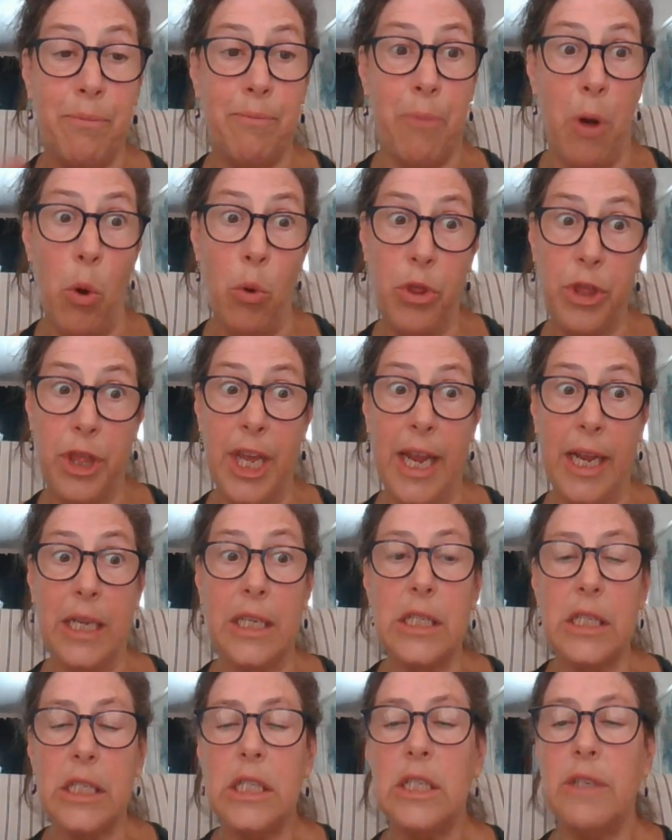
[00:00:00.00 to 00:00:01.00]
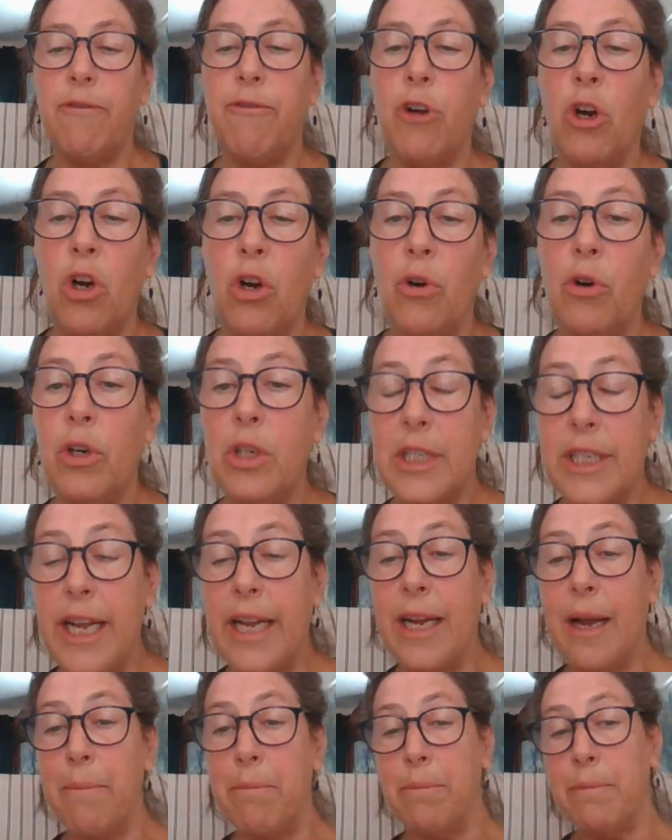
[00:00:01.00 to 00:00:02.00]
both things,
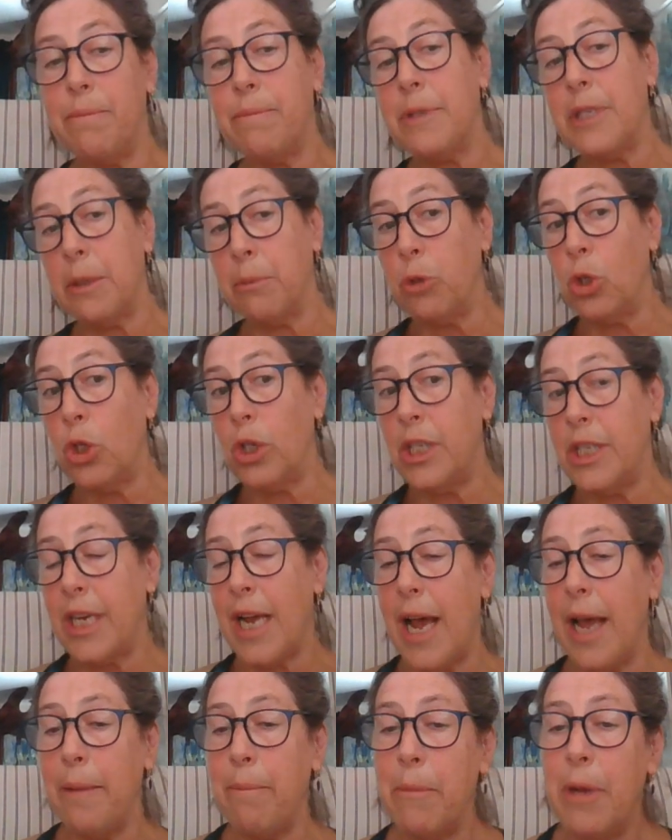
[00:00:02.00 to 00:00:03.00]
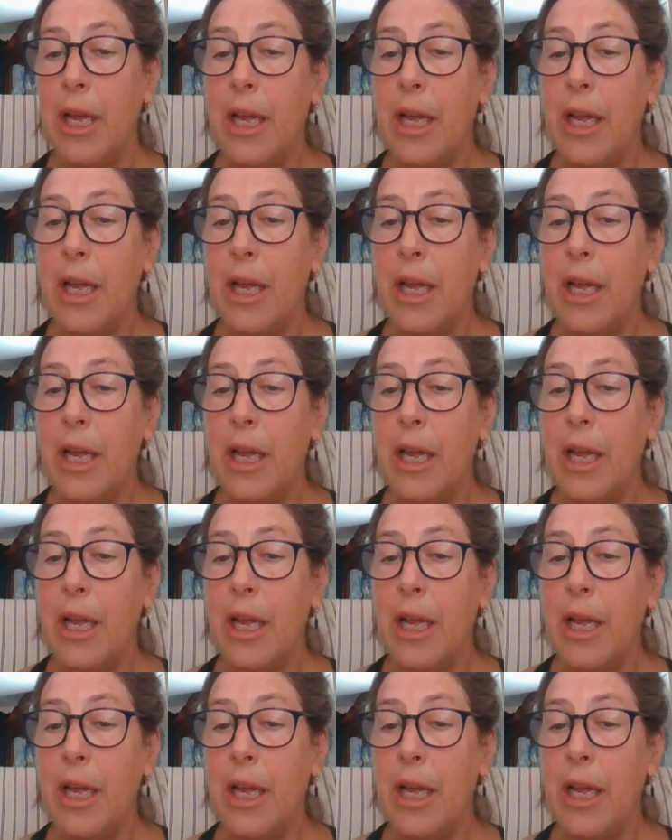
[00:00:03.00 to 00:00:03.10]
take up some good time.